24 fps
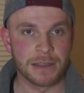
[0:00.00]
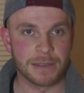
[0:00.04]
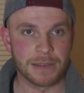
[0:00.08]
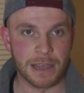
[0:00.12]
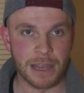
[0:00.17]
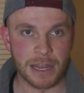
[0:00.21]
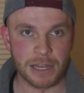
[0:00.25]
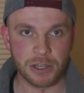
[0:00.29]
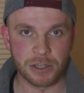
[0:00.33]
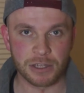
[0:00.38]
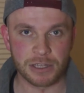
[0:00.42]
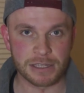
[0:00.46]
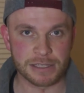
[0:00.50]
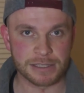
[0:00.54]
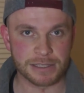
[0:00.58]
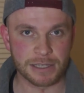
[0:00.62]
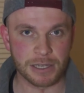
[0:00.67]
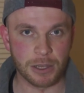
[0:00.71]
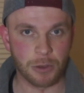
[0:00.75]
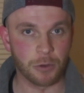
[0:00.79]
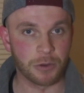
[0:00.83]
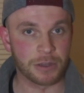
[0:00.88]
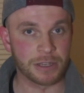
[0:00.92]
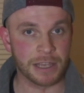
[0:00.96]
Then you can
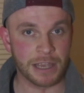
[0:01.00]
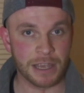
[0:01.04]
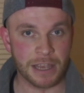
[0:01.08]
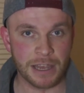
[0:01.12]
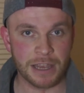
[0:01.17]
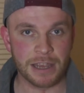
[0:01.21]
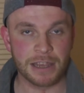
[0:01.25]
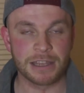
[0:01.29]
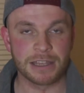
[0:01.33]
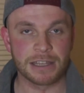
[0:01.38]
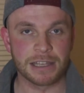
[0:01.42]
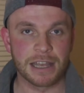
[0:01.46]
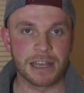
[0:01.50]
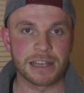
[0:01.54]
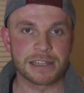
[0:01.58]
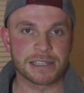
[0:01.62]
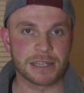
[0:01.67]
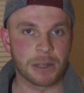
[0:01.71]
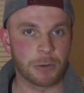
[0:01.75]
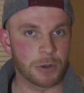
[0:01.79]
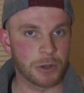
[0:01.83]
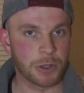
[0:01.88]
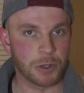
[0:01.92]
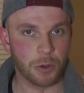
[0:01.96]
say, okay,
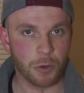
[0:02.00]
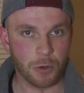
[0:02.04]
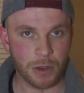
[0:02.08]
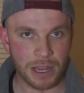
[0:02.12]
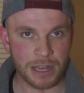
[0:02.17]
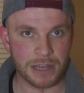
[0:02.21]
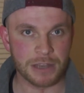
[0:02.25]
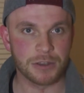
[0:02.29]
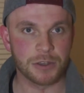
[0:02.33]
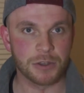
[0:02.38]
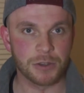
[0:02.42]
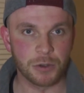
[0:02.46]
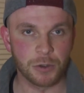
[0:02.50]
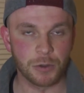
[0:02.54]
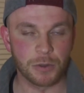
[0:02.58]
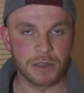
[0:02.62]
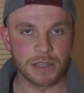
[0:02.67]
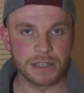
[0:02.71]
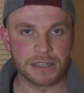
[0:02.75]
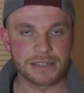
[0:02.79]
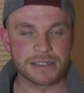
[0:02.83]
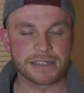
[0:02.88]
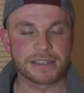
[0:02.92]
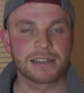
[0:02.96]
yes, I want to go ahead and do
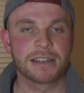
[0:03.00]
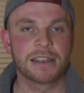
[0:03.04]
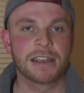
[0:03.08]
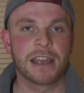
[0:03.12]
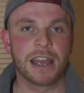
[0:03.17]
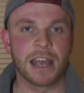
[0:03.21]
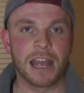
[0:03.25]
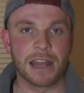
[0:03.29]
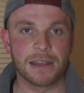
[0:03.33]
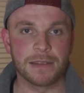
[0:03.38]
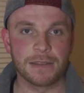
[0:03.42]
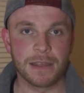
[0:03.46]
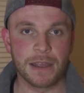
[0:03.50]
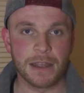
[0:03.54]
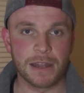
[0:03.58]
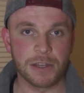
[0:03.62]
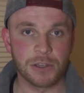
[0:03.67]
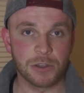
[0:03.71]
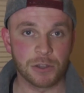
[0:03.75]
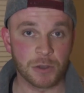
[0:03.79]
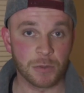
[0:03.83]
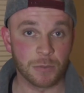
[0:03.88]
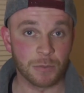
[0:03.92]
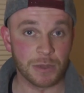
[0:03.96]
this, and
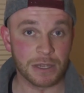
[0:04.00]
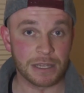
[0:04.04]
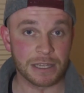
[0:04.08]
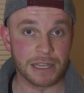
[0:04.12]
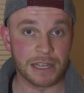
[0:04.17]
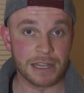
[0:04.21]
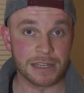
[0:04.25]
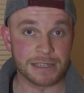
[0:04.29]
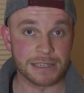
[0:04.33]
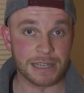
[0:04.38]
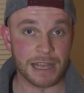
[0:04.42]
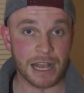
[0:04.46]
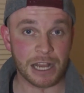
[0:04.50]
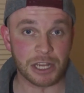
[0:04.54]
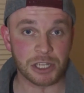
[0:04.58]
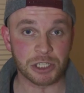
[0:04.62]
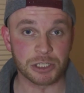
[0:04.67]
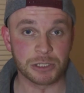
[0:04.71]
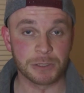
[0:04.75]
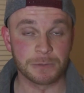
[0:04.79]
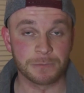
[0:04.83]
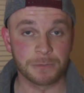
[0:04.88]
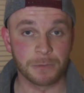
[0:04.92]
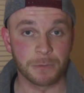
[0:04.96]
then you can begin to
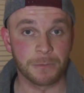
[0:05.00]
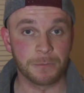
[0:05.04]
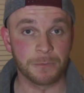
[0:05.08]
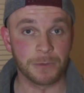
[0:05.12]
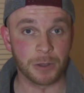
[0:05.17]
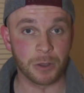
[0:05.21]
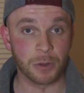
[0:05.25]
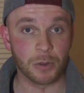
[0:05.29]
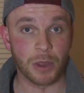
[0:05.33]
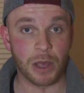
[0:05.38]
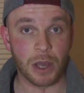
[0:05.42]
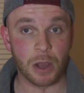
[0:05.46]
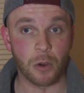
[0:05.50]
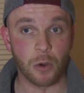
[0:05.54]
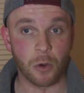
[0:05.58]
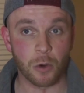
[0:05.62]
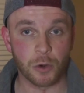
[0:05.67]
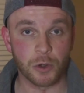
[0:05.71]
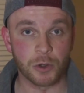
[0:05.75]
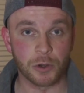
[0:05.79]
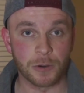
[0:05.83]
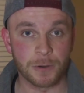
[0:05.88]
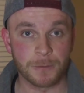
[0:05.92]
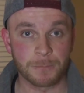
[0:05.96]
actually fulfill that
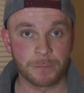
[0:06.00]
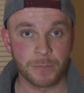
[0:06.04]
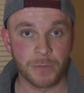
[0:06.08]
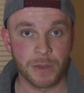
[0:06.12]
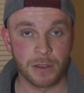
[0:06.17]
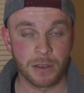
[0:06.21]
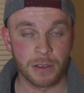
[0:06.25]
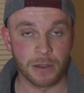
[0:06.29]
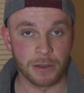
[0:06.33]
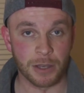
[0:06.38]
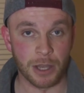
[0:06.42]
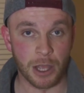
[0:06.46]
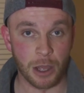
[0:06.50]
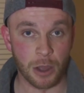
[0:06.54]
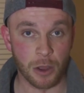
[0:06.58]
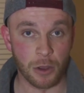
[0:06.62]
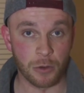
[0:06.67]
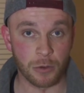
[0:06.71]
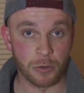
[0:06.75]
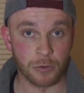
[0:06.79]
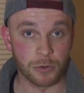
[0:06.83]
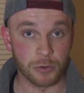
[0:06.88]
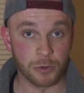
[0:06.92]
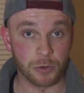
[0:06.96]
order. Now,
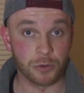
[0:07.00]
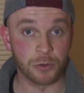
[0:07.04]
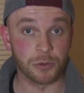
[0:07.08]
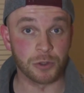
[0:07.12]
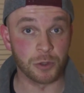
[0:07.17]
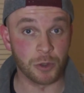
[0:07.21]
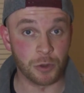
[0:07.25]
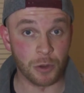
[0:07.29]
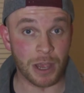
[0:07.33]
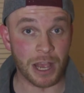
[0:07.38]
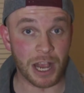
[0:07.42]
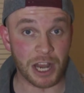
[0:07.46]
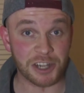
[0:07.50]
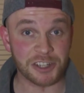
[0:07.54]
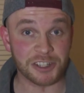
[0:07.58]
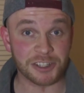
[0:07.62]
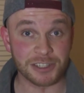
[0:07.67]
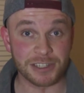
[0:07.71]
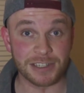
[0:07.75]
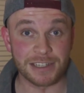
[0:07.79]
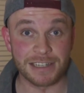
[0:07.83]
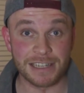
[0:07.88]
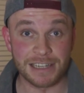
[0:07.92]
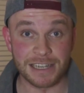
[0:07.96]
you do
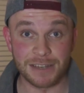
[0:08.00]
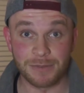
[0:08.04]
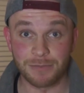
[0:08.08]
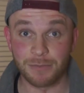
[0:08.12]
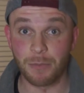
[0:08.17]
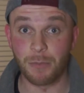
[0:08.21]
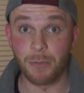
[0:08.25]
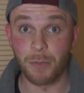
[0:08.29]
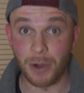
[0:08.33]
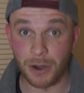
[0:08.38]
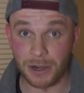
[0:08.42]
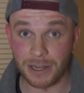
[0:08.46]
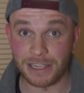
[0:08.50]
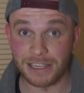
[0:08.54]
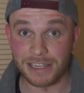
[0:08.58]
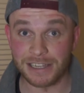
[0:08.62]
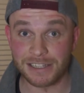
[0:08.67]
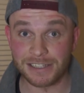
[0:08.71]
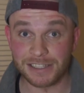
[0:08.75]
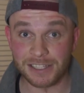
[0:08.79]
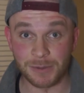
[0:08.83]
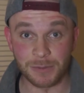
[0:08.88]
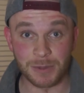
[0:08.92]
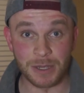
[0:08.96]
actually need money
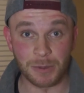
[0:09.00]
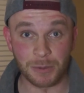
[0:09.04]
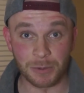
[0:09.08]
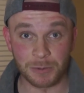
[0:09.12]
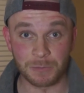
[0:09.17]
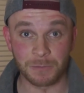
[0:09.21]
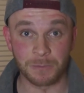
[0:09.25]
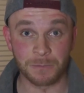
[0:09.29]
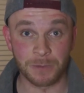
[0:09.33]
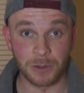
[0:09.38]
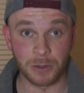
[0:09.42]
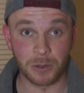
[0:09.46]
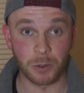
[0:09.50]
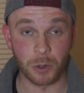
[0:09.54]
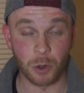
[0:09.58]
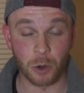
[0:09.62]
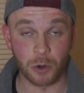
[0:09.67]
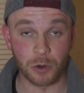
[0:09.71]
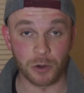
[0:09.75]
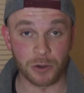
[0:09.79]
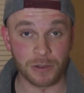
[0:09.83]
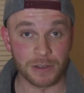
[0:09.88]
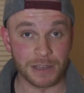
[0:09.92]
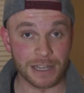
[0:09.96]
to be able to fulfill an
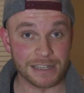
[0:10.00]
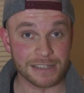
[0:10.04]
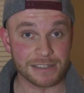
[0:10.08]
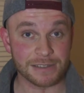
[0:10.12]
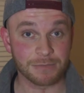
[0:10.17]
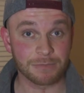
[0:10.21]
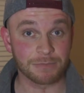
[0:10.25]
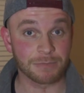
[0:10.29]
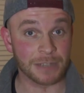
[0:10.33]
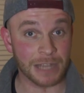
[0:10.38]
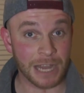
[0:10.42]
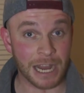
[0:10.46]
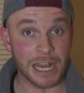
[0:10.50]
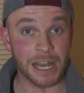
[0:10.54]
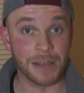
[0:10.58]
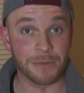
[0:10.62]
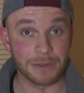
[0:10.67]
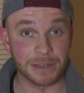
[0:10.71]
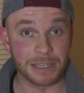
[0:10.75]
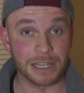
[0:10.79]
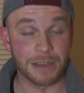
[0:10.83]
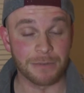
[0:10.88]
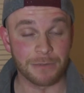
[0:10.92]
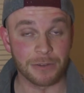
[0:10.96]
order, that's kind
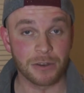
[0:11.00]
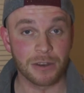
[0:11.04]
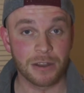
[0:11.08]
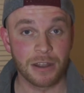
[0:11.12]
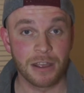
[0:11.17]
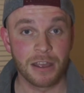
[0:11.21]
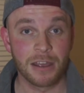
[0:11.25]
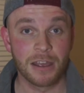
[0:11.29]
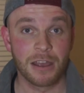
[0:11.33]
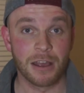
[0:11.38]
of a given.